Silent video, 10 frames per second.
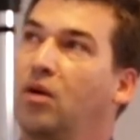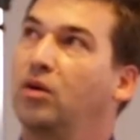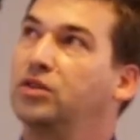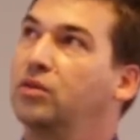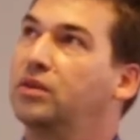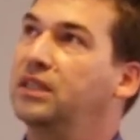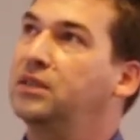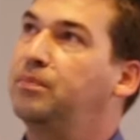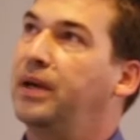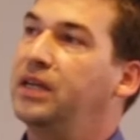Also,
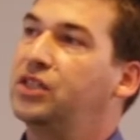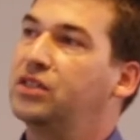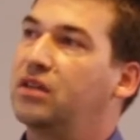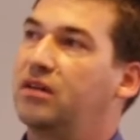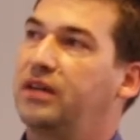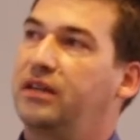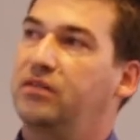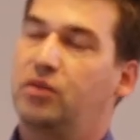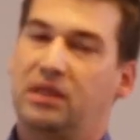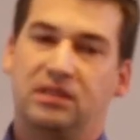these pages are
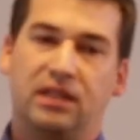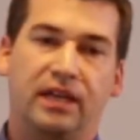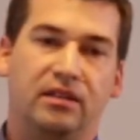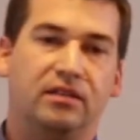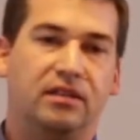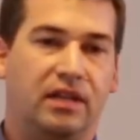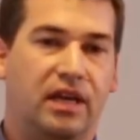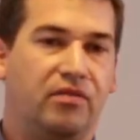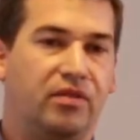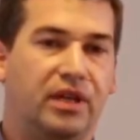then translated in
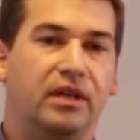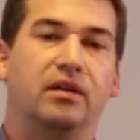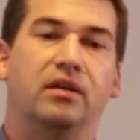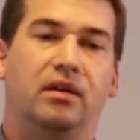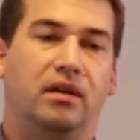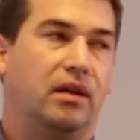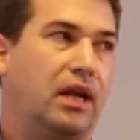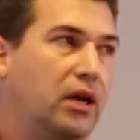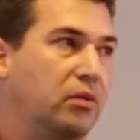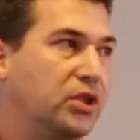every
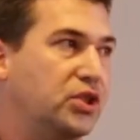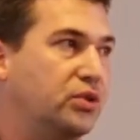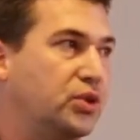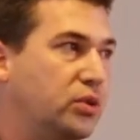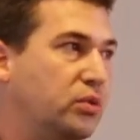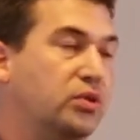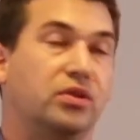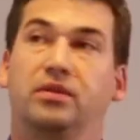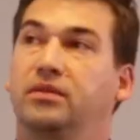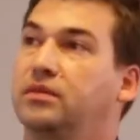language you choose.